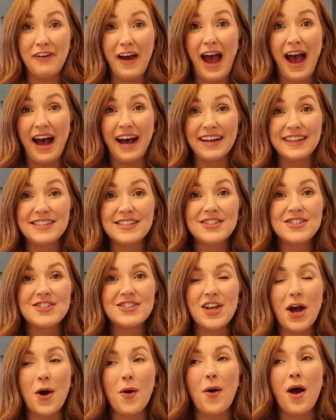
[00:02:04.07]
fast.
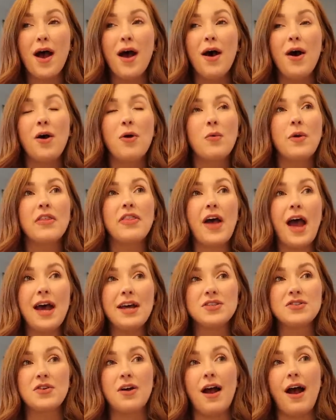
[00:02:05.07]
So with
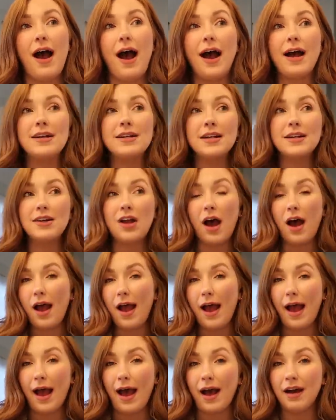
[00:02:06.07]
Ezra, I did not
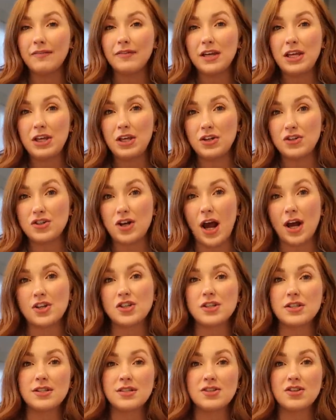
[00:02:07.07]
have any
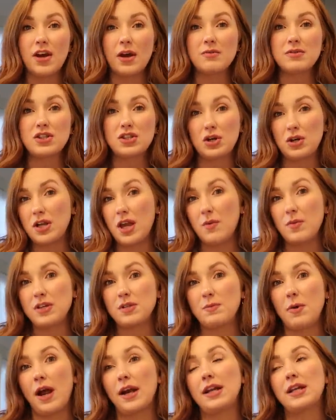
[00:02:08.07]
contractions until I was 38
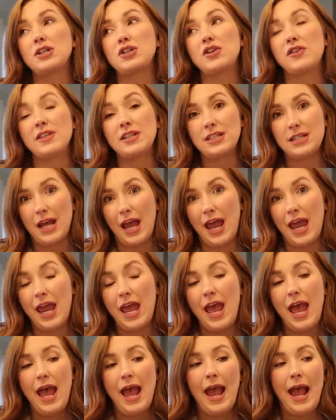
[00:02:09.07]
weeks pregnant to the day.
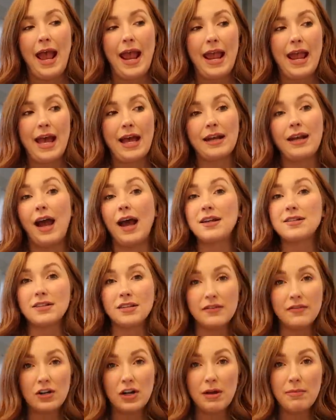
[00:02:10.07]
And I
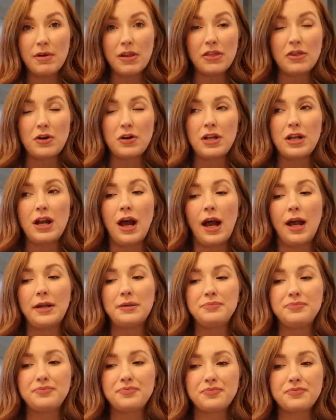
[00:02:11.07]
delivered him at
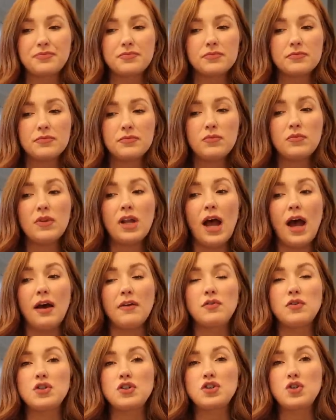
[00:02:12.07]
39
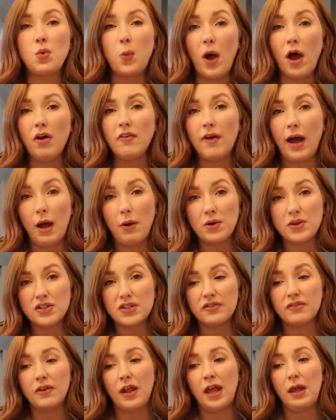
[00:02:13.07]
after 12 hours
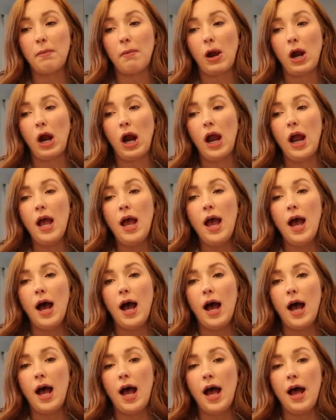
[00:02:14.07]
of labor.
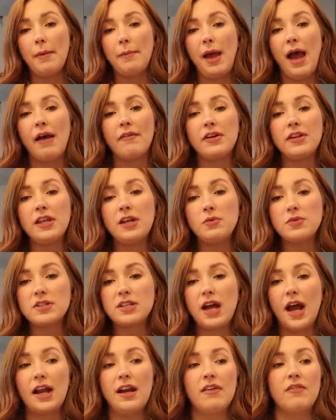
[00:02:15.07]
Um, everything was
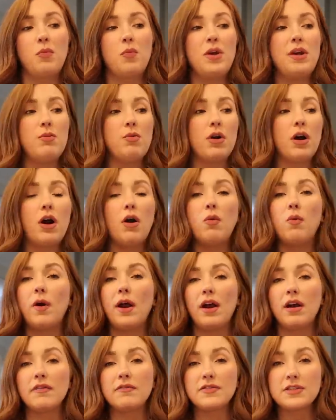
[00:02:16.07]
kind of, we were
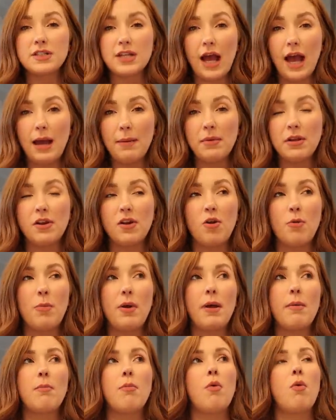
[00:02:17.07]
aware of the time a little
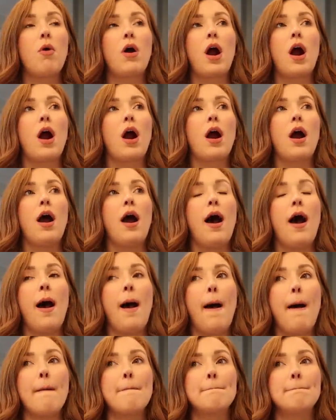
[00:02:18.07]
bit more.
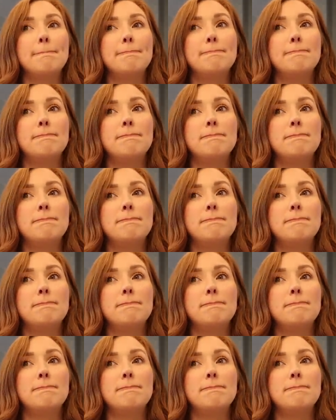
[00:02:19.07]
Um,